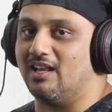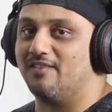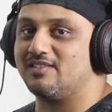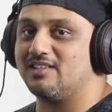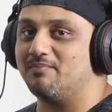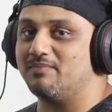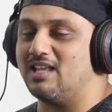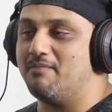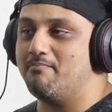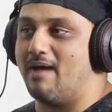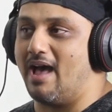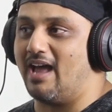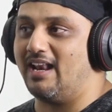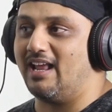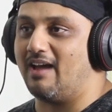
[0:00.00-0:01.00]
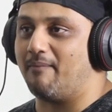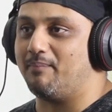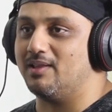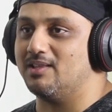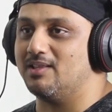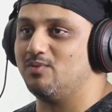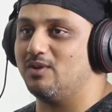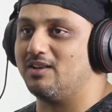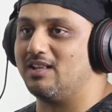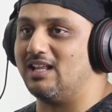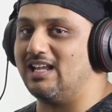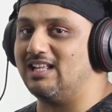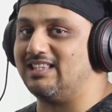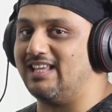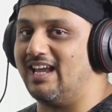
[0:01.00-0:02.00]
If something bad happens,
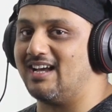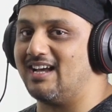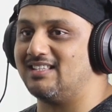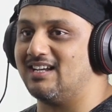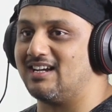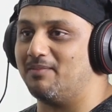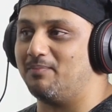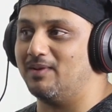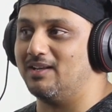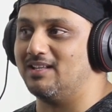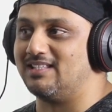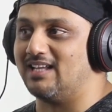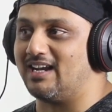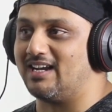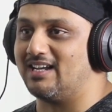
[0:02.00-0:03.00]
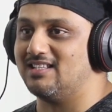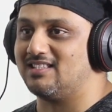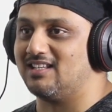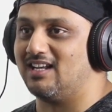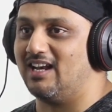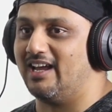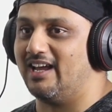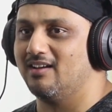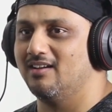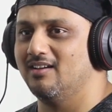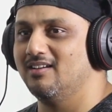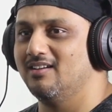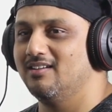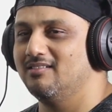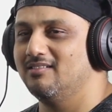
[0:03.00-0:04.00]
it take us a couple of seconds to like,
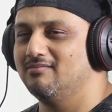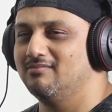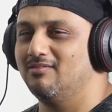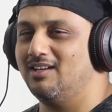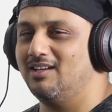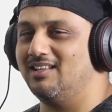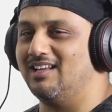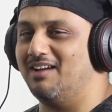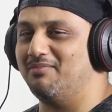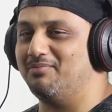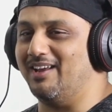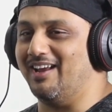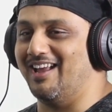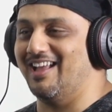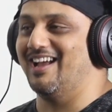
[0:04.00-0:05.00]
what is happening?